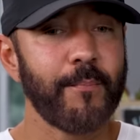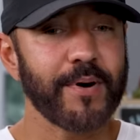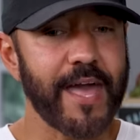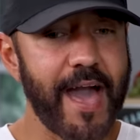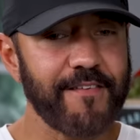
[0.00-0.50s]

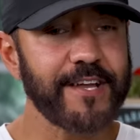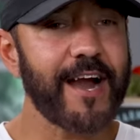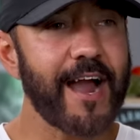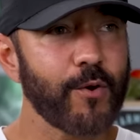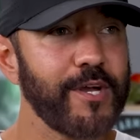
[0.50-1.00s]
but having a
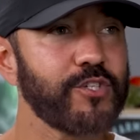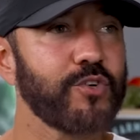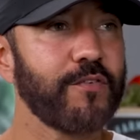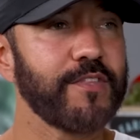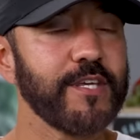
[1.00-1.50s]
higher
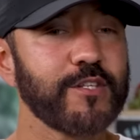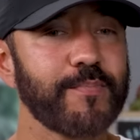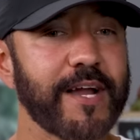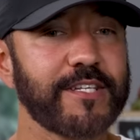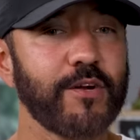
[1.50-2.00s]
ratio of these
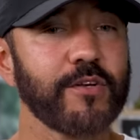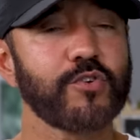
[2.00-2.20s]
bacteria.